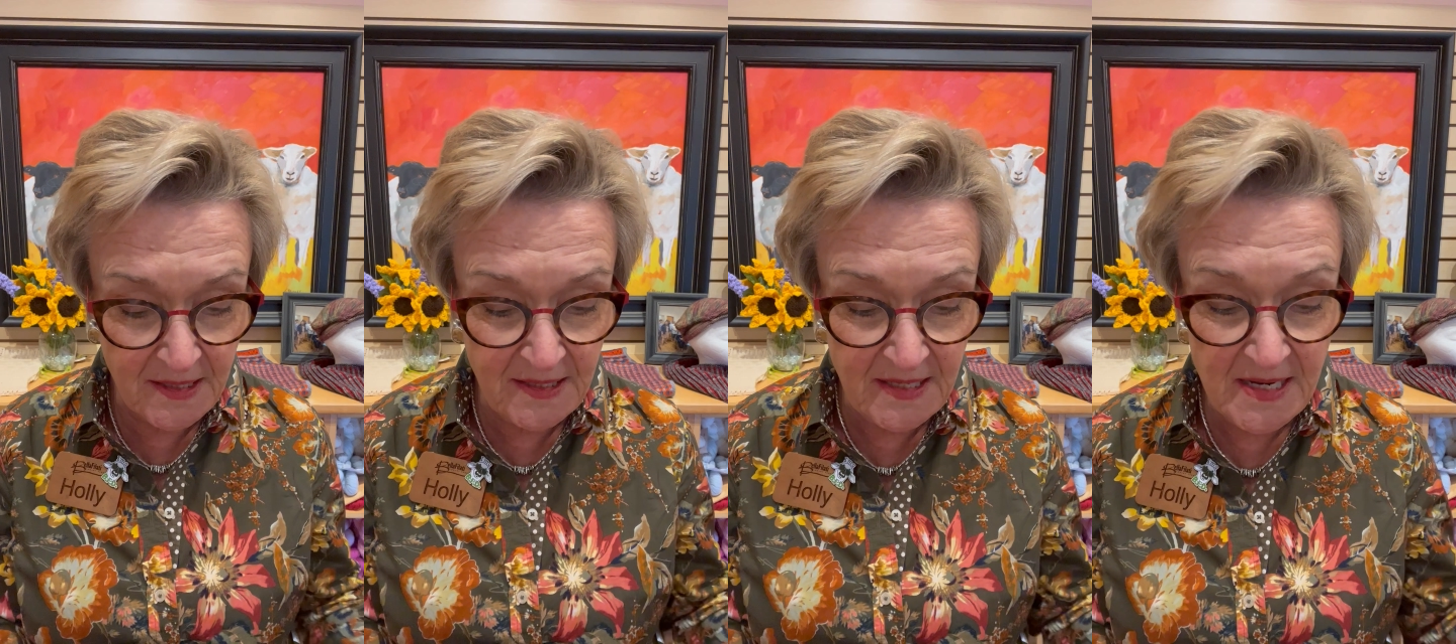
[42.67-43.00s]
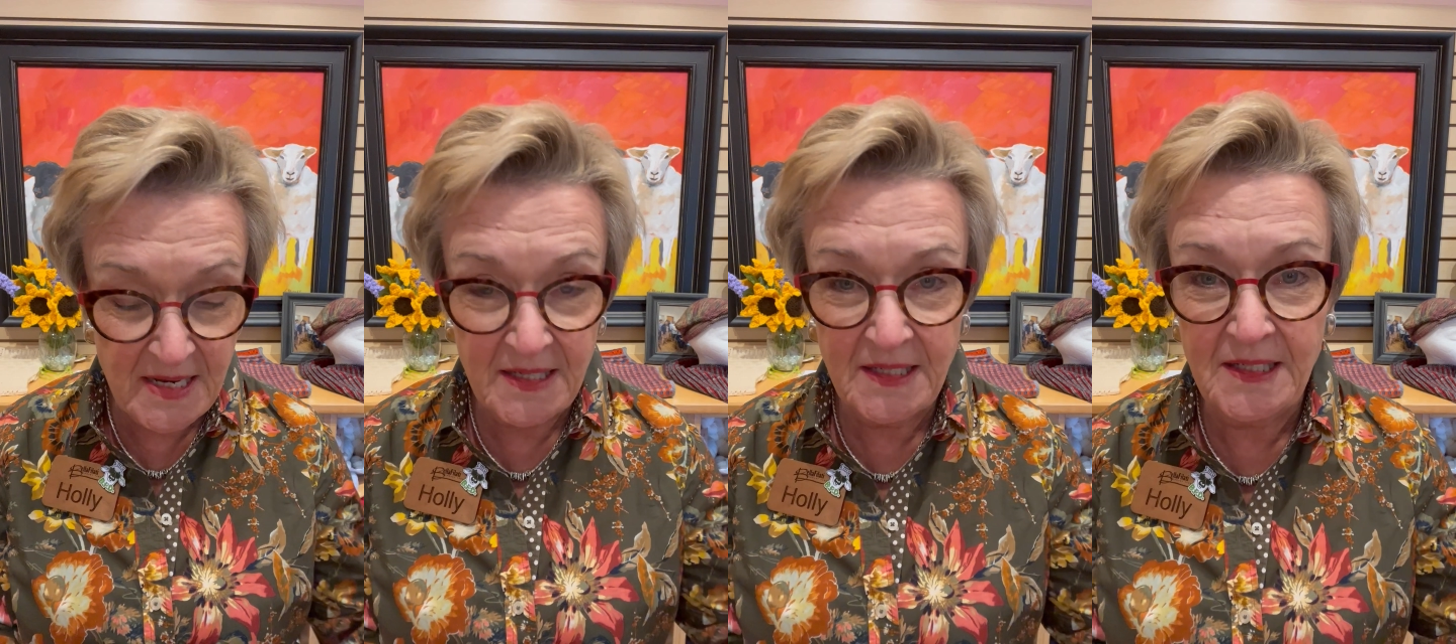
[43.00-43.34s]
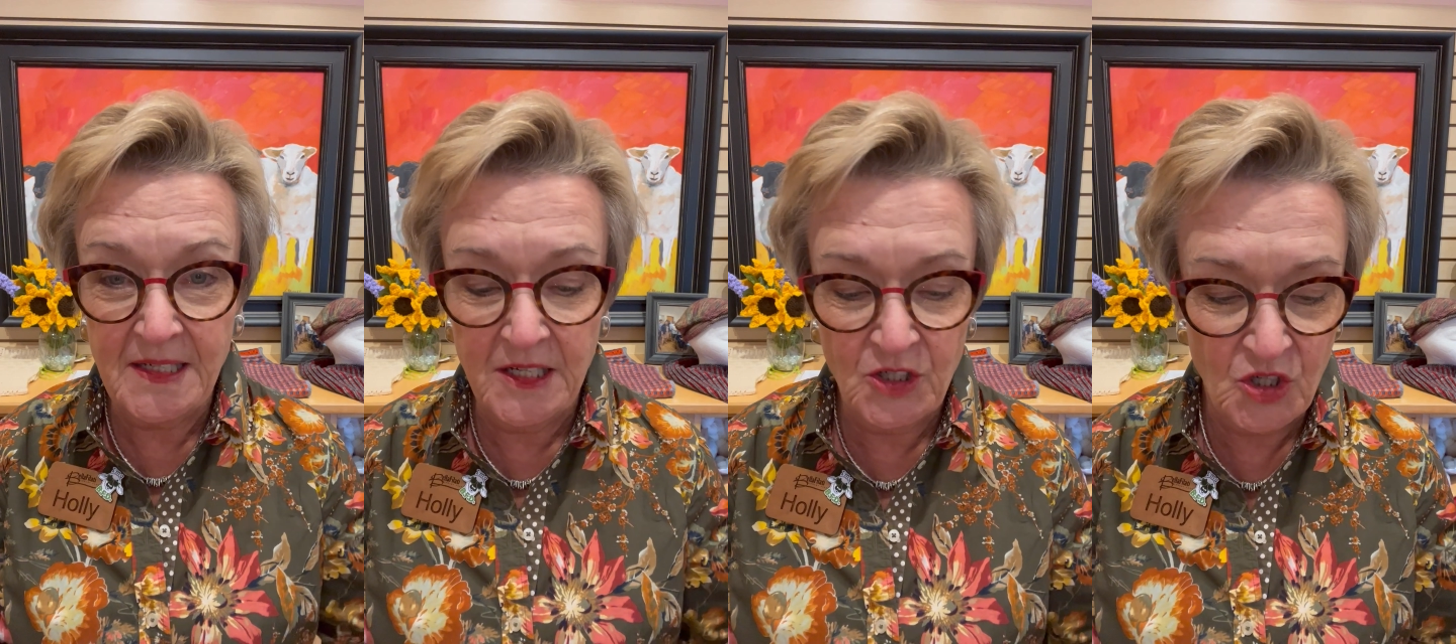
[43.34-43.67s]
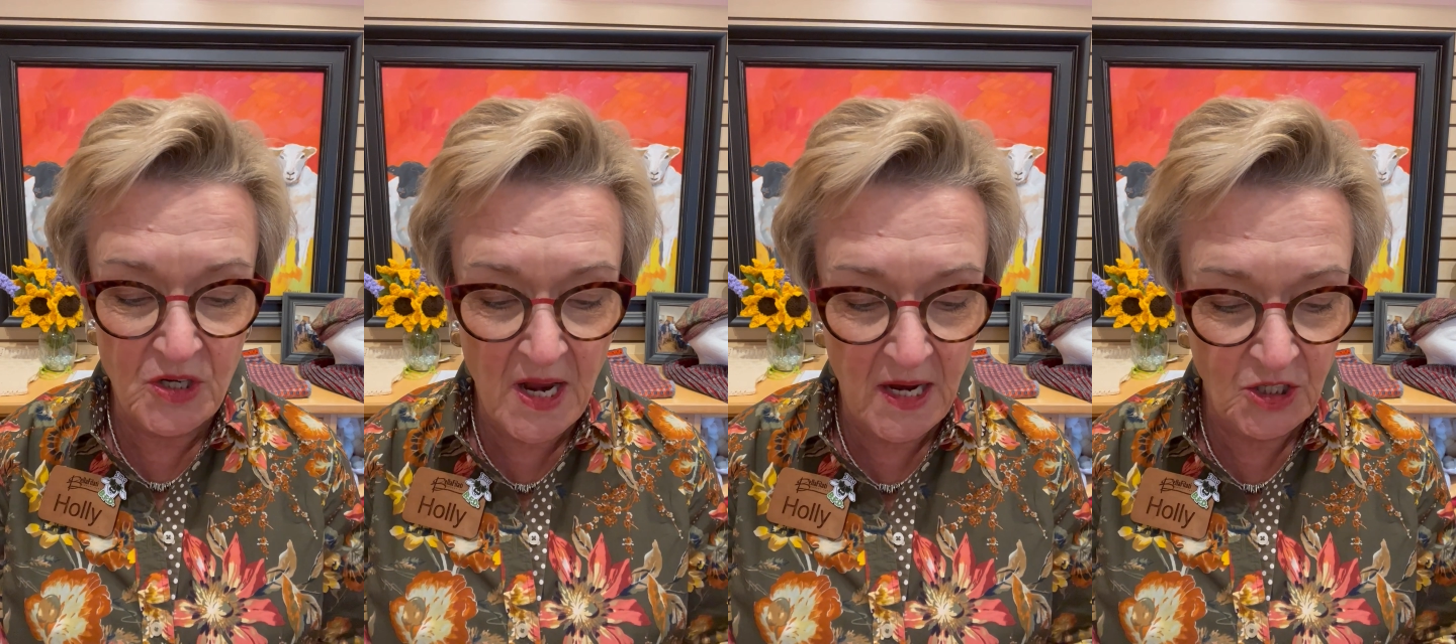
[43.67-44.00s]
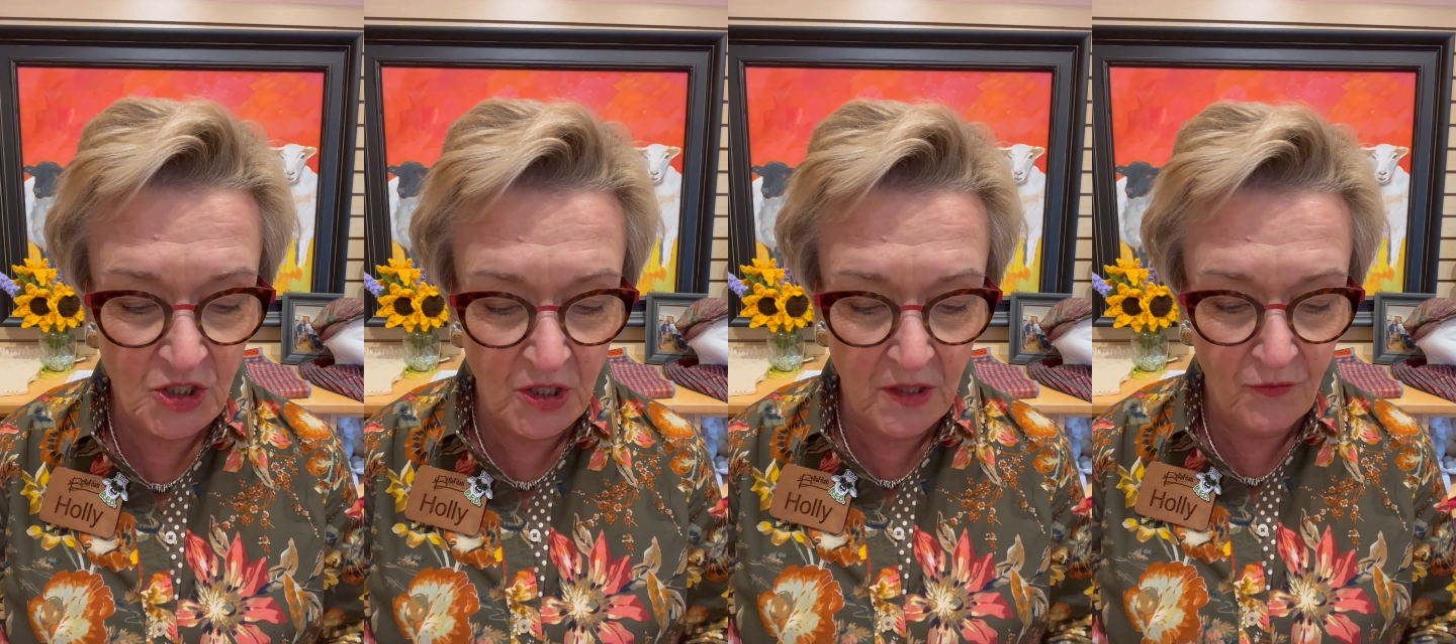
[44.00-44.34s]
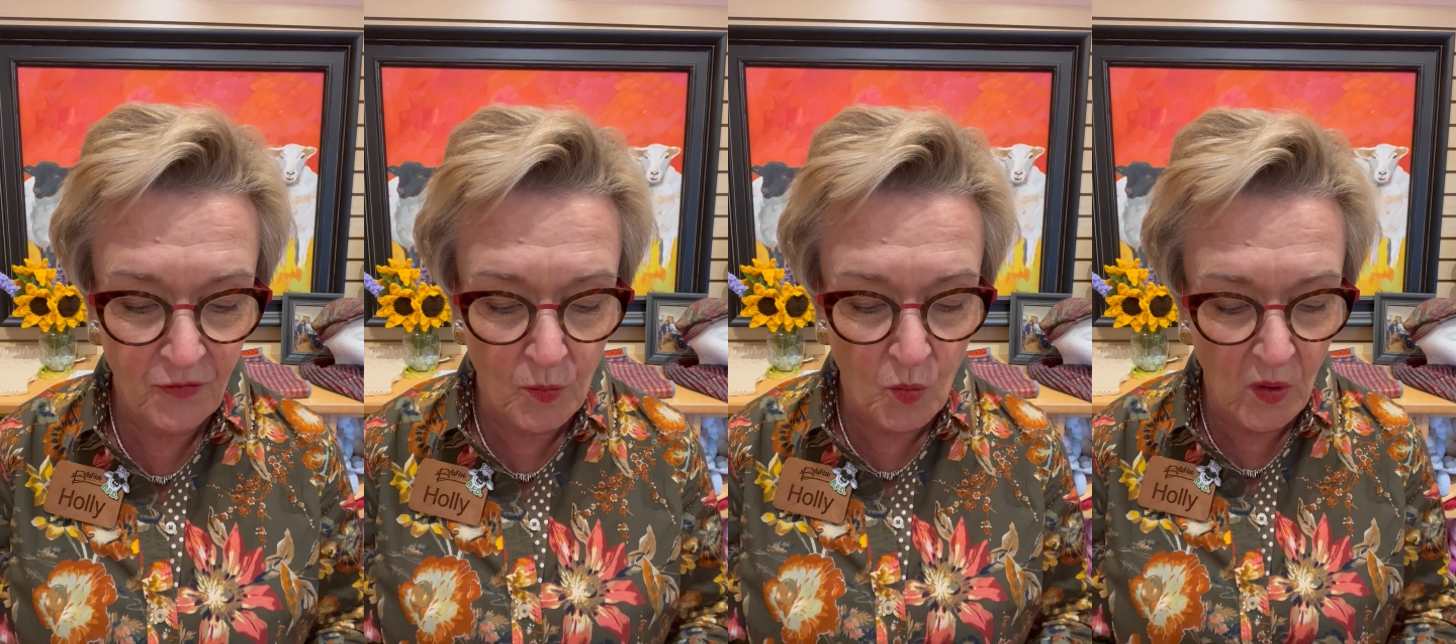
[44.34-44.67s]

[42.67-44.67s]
D-Stitch Nation from